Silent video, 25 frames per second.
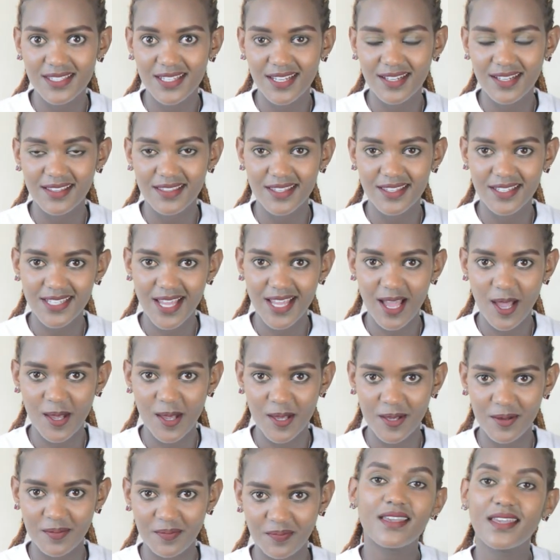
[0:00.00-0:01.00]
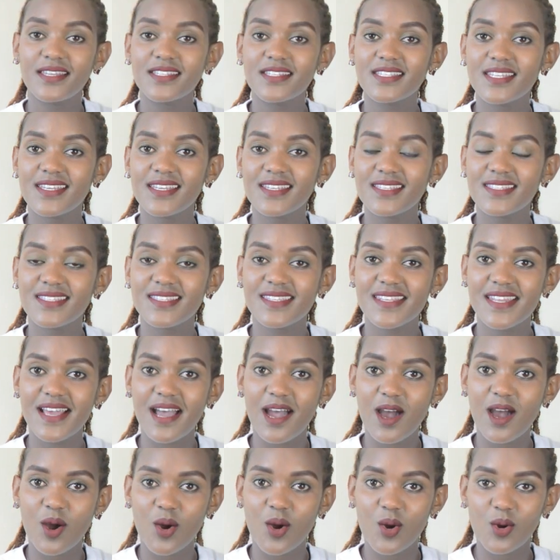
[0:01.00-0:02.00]
tell the time. It is
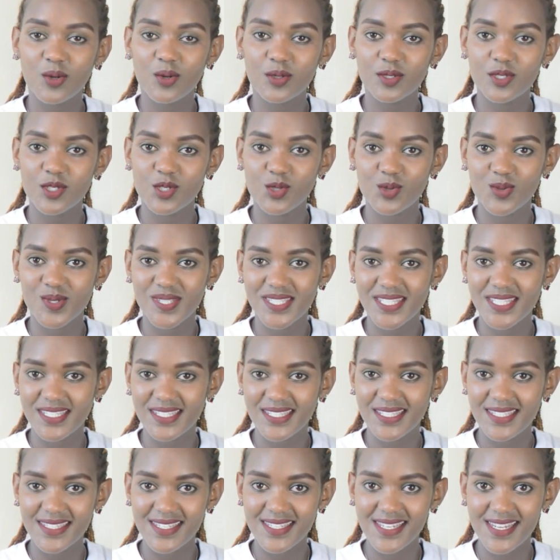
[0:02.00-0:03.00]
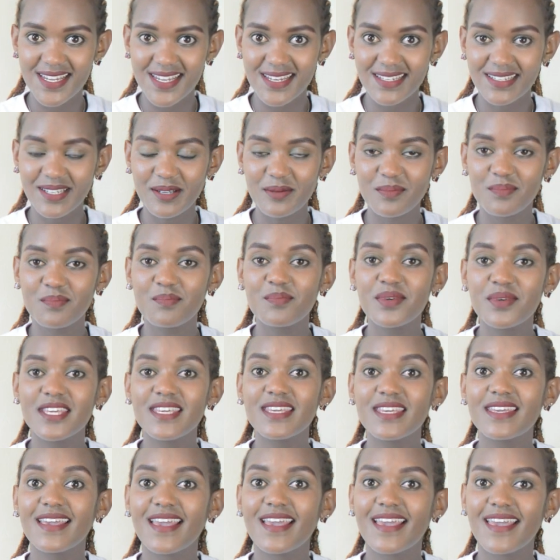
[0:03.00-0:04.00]
now 2:16
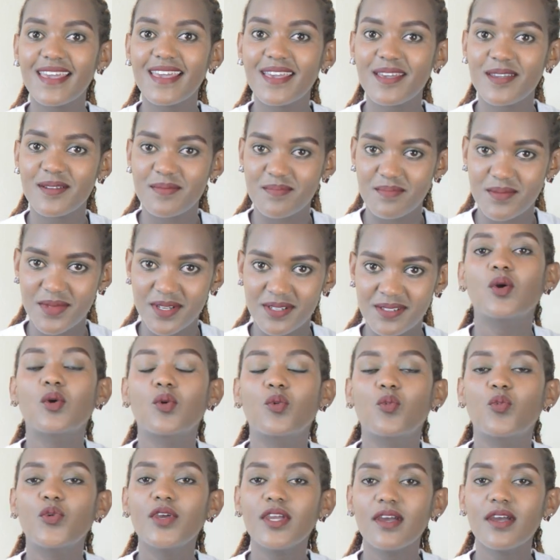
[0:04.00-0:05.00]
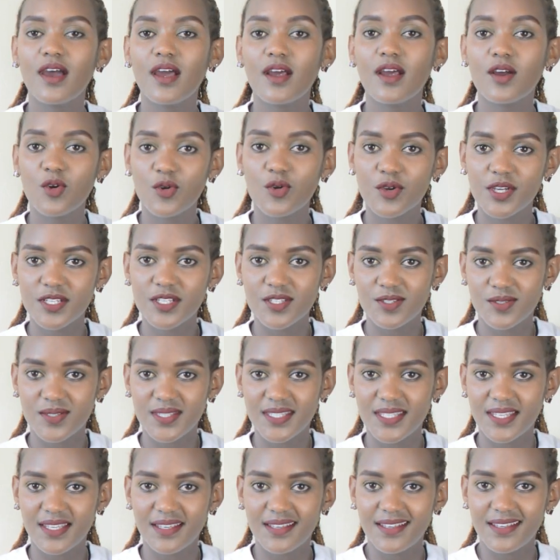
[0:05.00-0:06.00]
p.m. We are going to
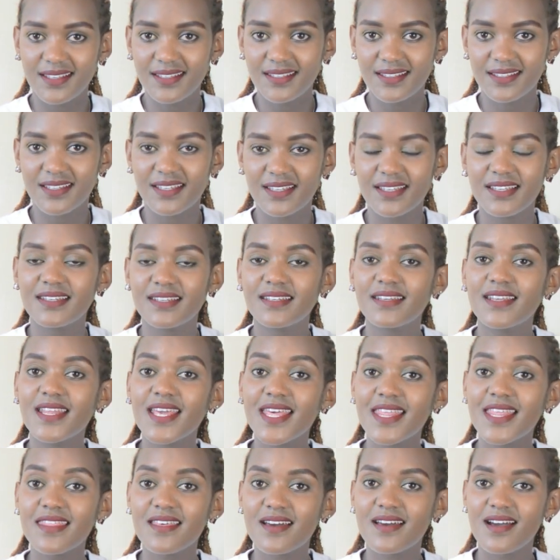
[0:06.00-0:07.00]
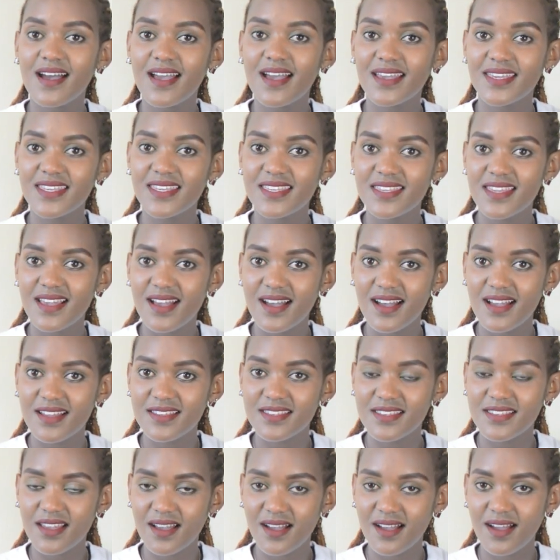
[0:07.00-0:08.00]
say Thaa
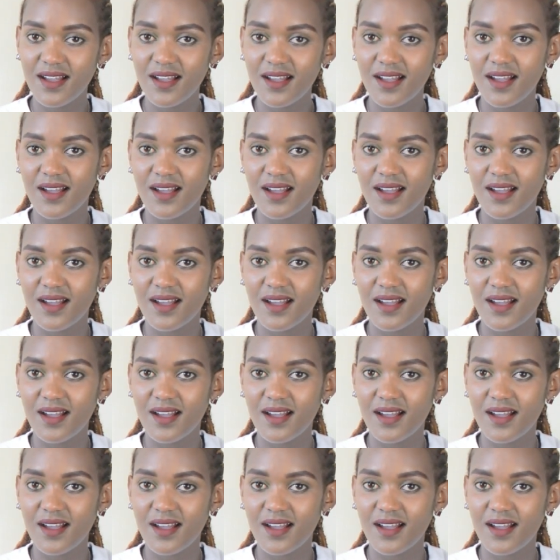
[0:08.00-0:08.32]
inyanya.